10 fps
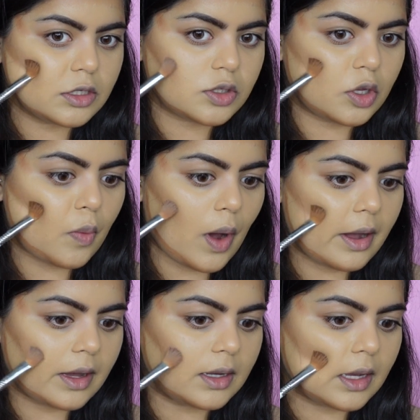so you
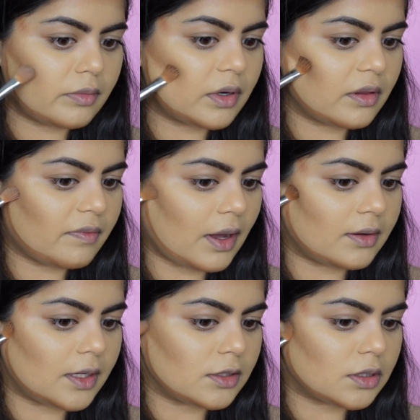are going to get rid of the
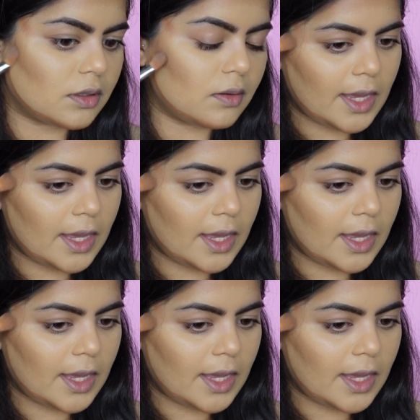foundation.